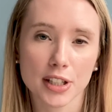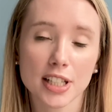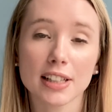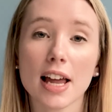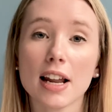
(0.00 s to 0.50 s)
to
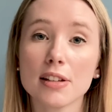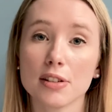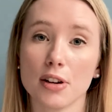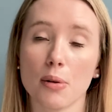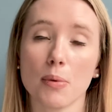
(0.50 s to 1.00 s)
let us
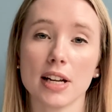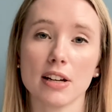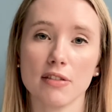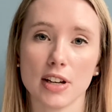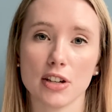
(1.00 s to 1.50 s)
know what
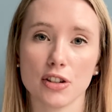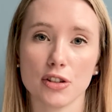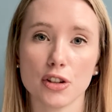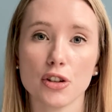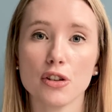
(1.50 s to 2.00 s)

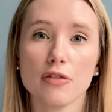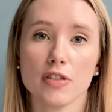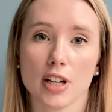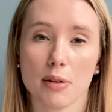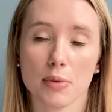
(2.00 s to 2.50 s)
innovations you've
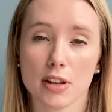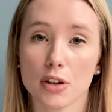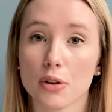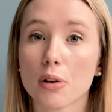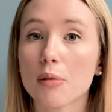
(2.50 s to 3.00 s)
done within
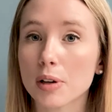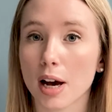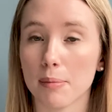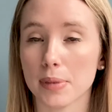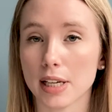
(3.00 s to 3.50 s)
your own
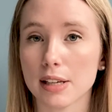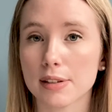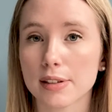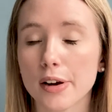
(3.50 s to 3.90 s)
companies,